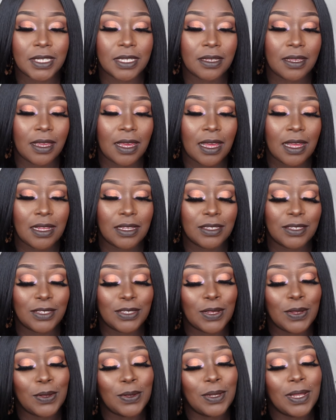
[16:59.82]
yeah,
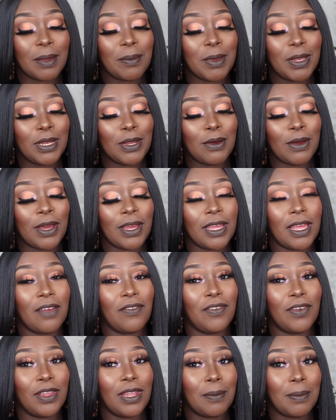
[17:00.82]
so let me know how y'all
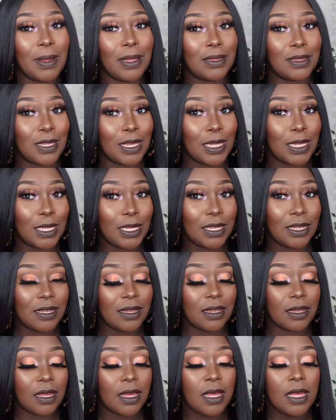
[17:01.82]
feel about the
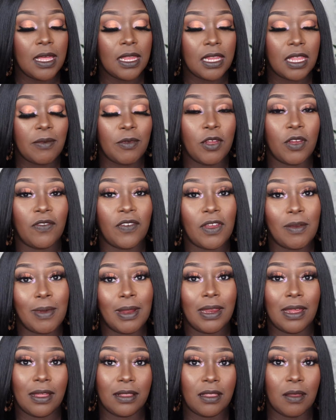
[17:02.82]
look. Leave me your
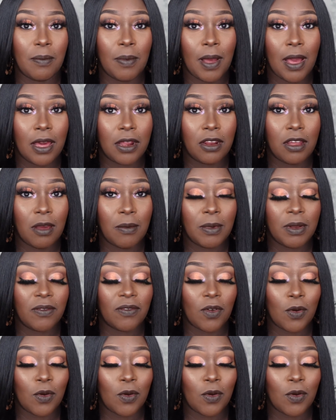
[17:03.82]
feedback down at the bottom, and of